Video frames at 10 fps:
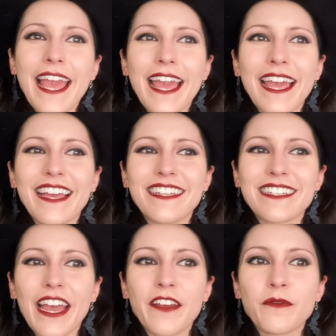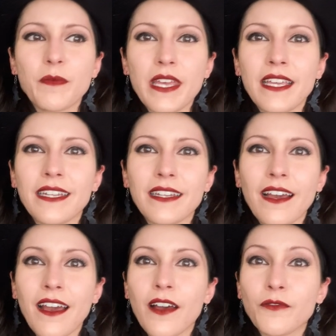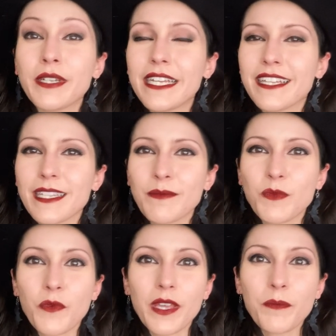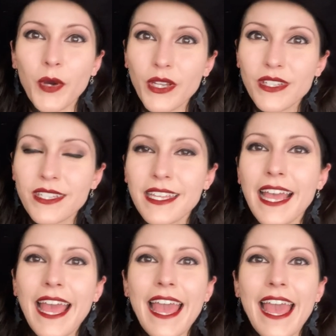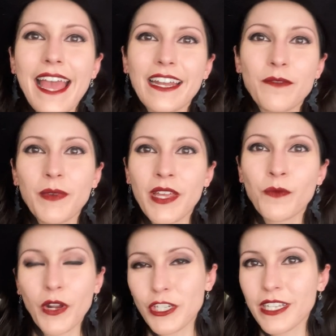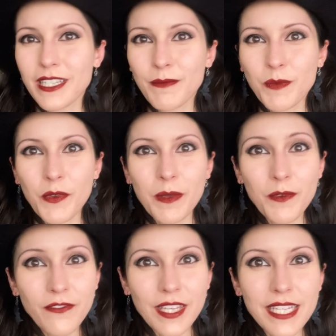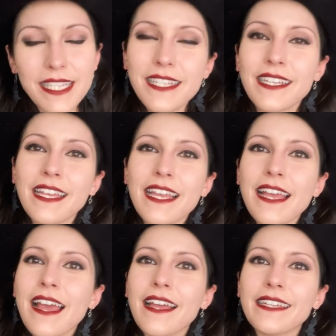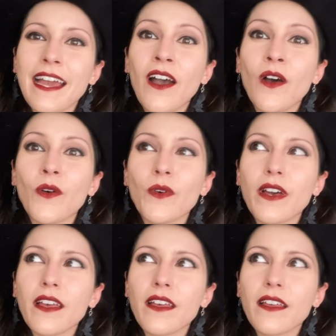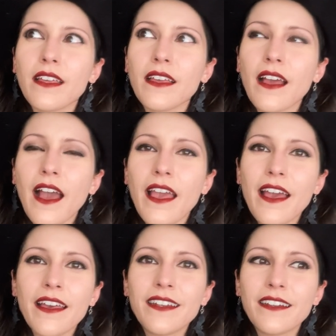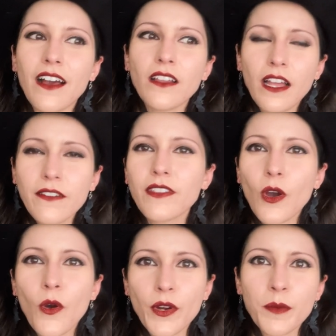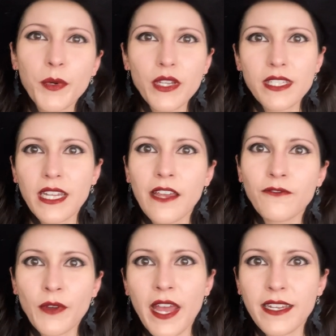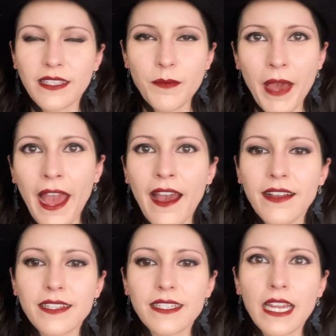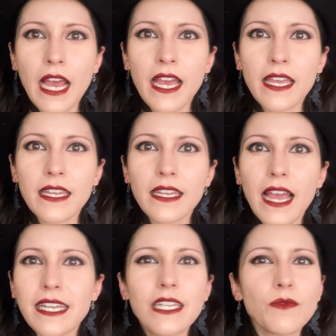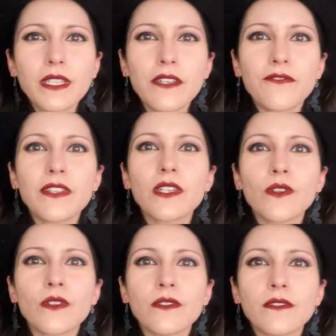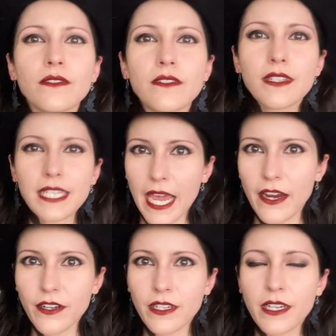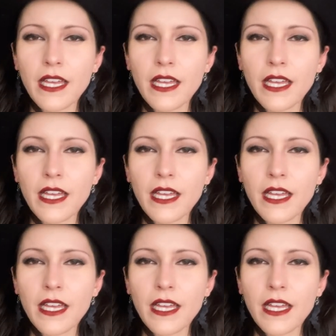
And I've been reading some spooky books, and I've been watching some spooky movies. Now, in a lot of the horror books that I've read in the past, I didn't really feel scared.